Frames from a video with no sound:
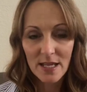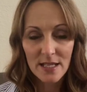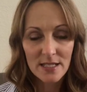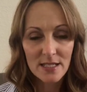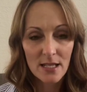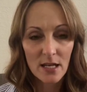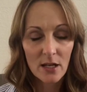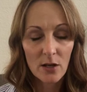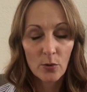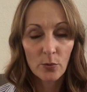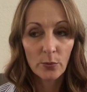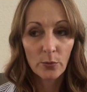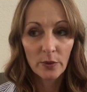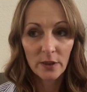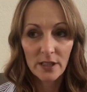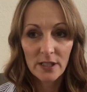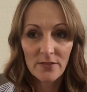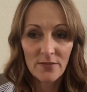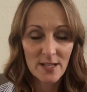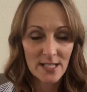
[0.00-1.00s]
that's a
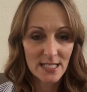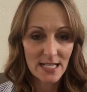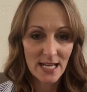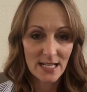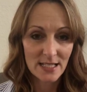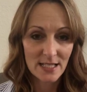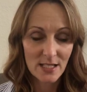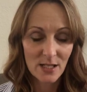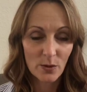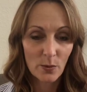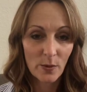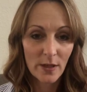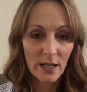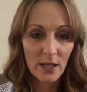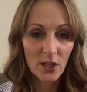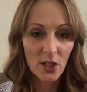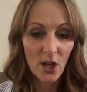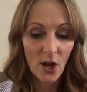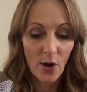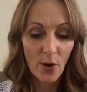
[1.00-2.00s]
really fantastic way
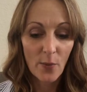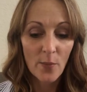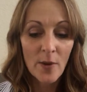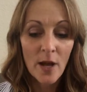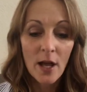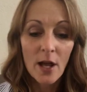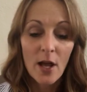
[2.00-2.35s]
to go.